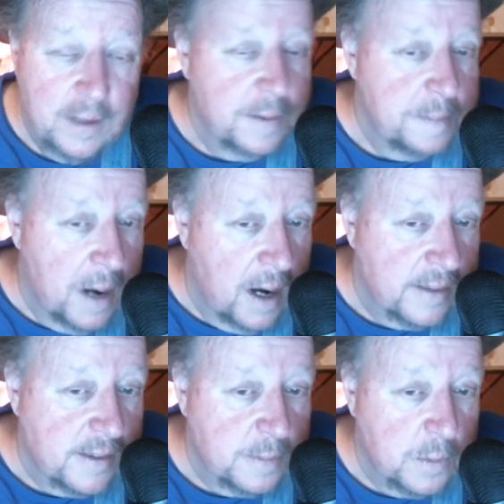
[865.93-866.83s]
Other
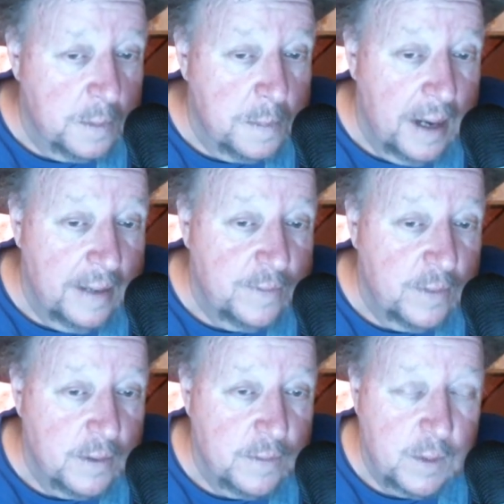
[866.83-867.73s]
mods are more
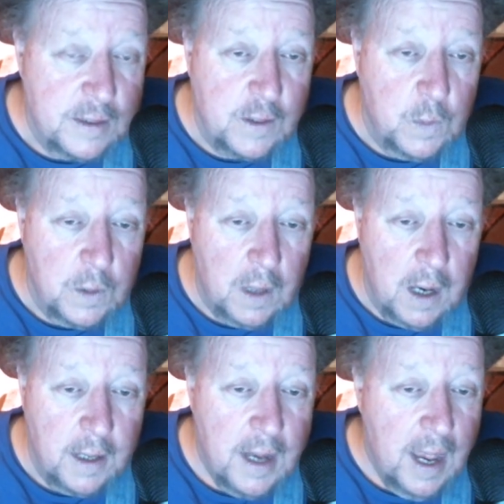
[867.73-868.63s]
mindful of what's going
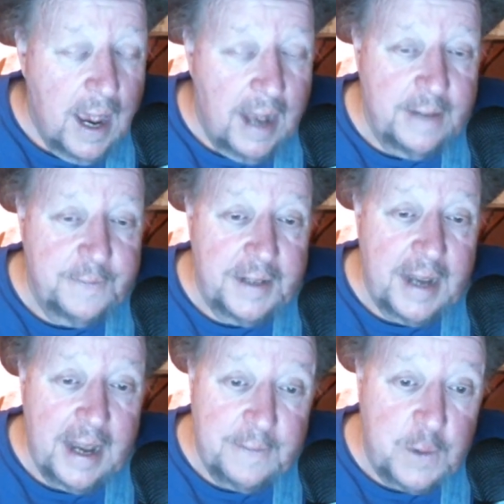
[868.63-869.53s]
on. And
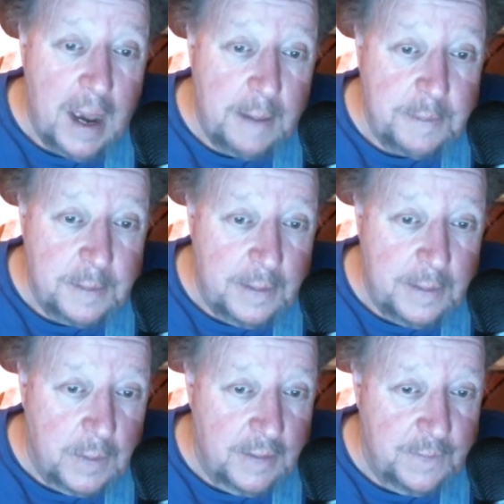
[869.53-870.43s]
if you happen to be
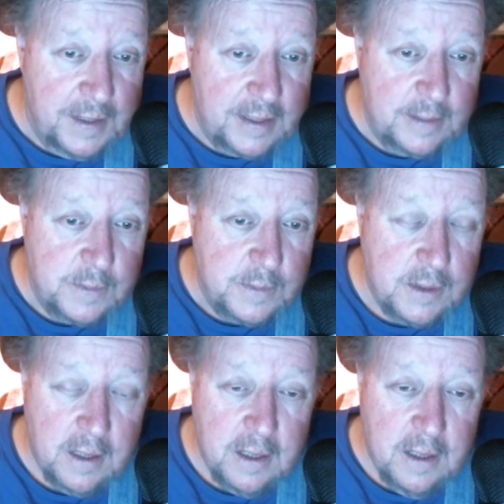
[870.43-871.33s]
one of the victims,
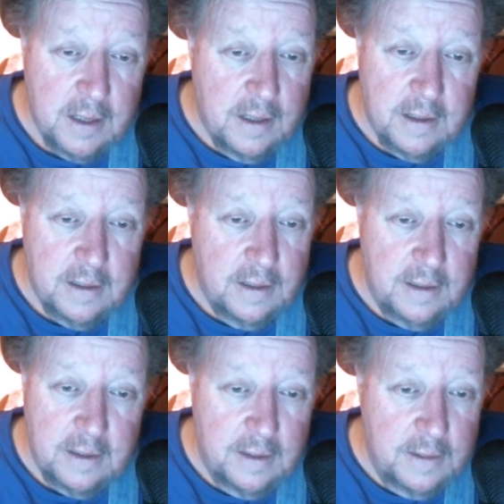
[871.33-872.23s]

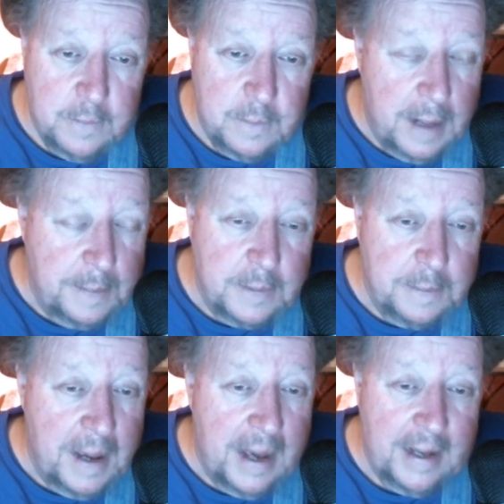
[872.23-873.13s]
Rabbit
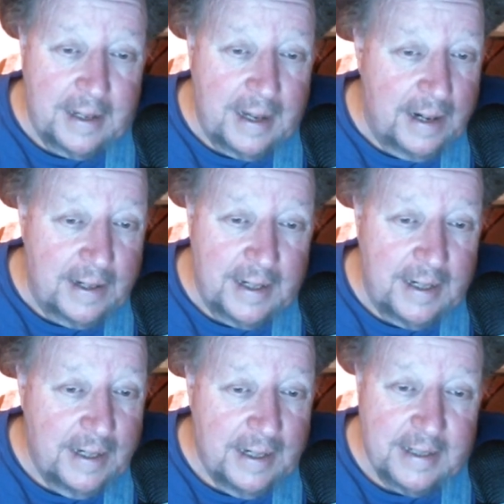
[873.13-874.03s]
Old Bat,
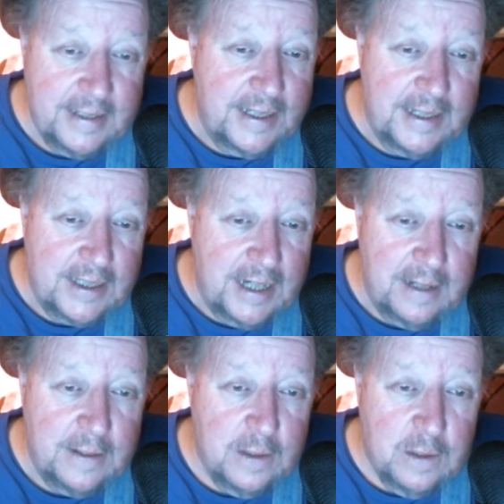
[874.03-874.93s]
Carrie, and
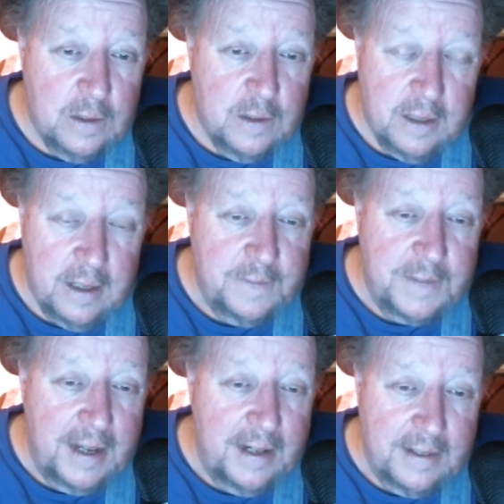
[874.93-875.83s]
TJ,
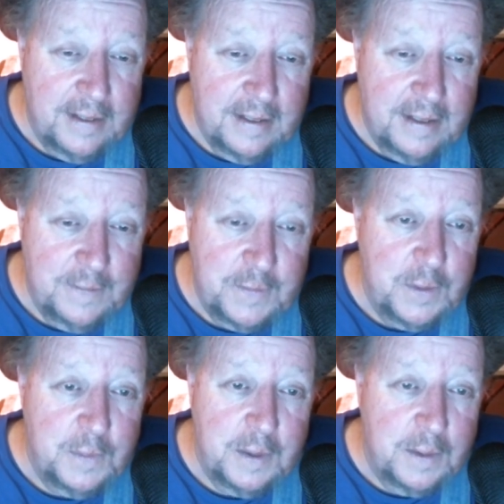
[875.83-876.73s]
if
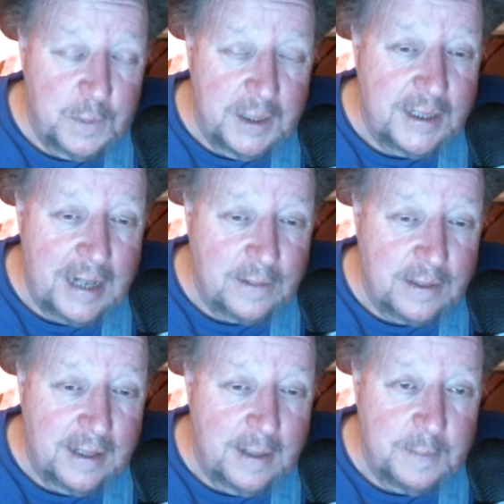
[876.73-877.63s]
you reach out
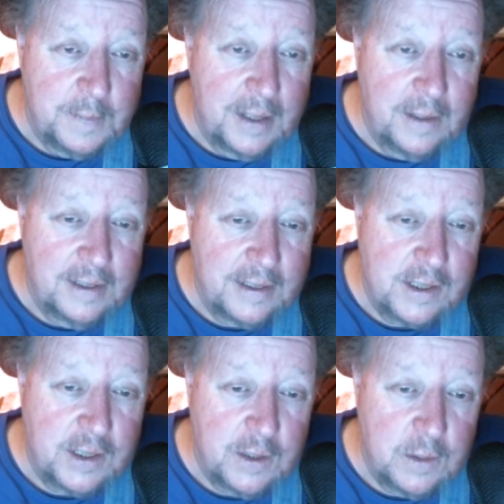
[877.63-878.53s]
to them, they'll
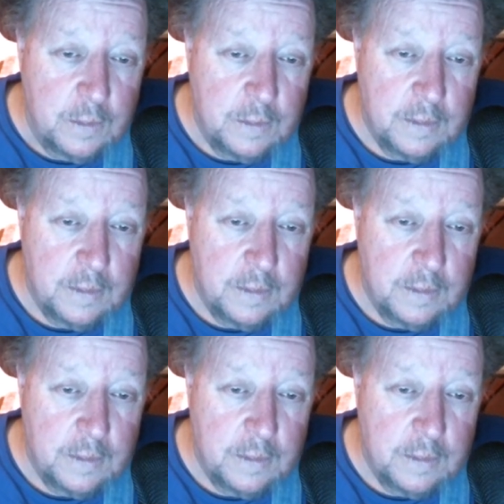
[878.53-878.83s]
listen to you.